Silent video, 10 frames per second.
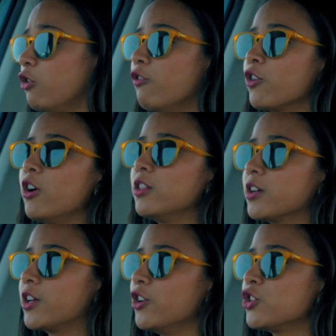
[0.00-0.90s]
overall, the
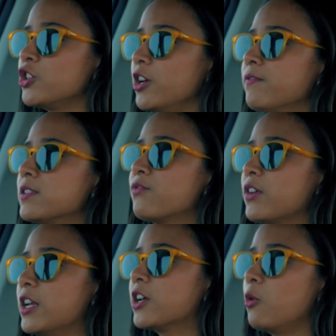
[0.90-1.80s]
gear shifts
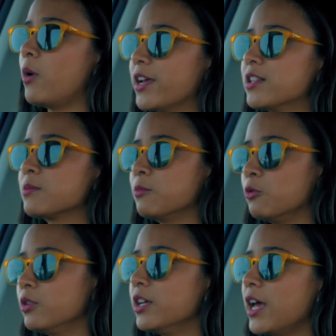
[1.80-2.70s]
feel quite
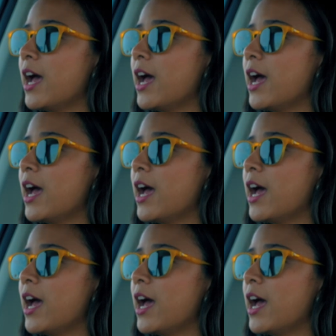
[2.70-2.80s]
smooth